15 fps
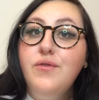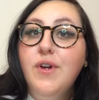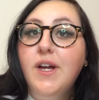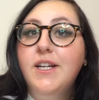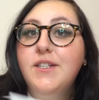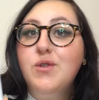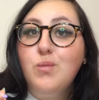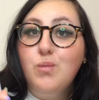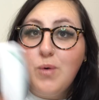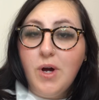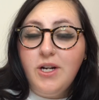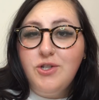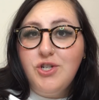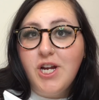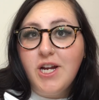if you guys
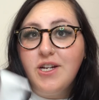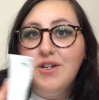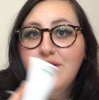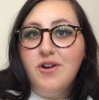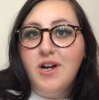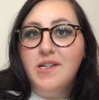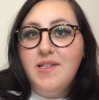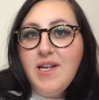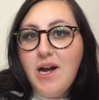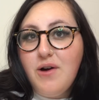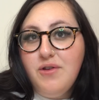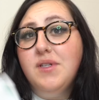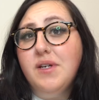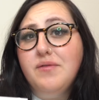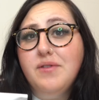want to check Nurix
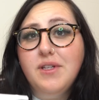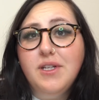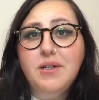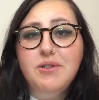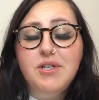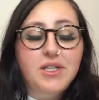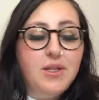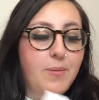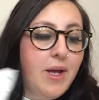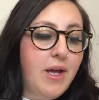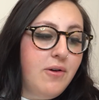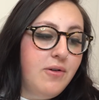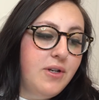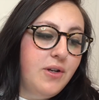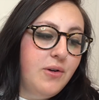out, definitely go check them
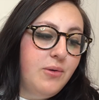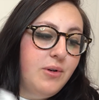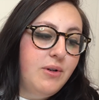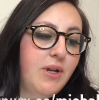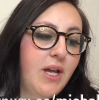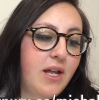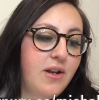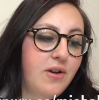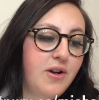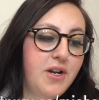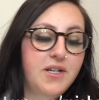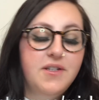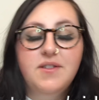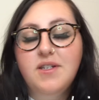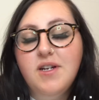out and go to
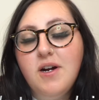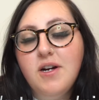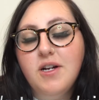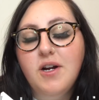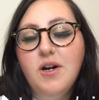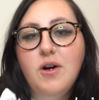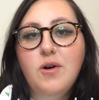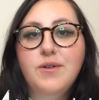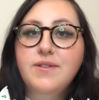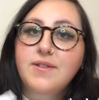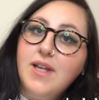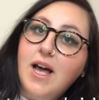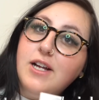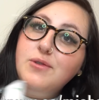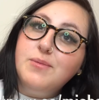
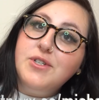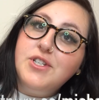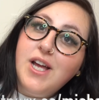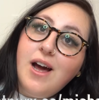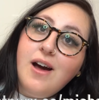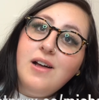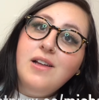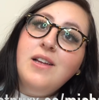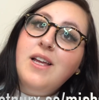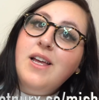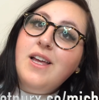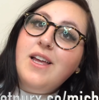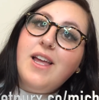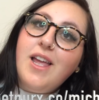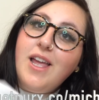getnurix.co/Michelle
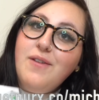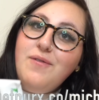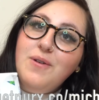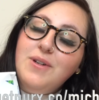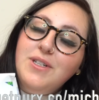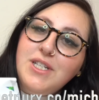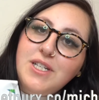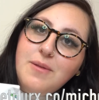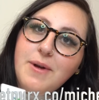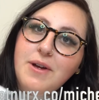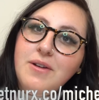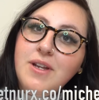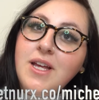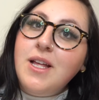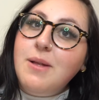if you want to check them
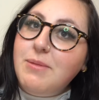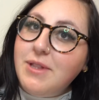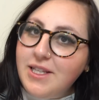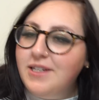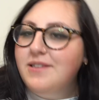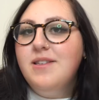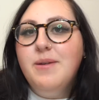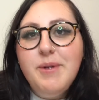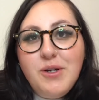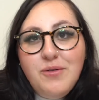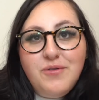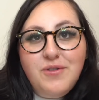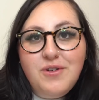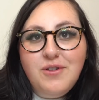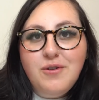out. Please let me know
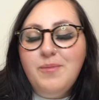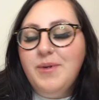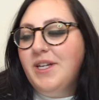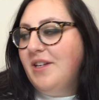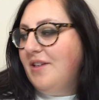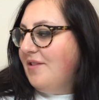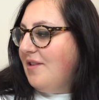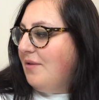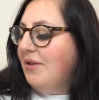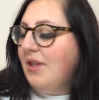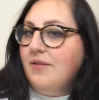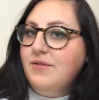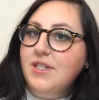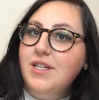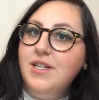if you do, because I would
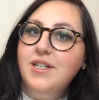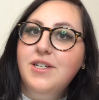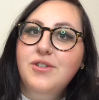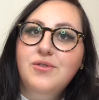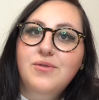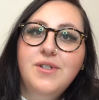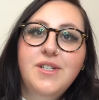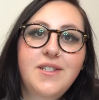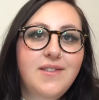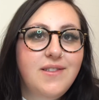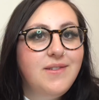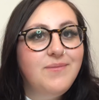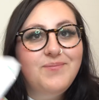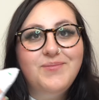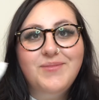love to hear your
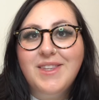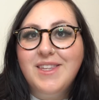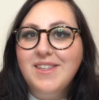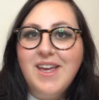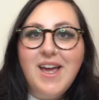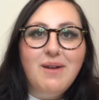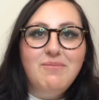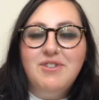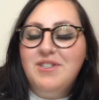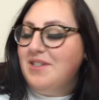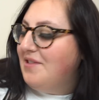stories. I'm just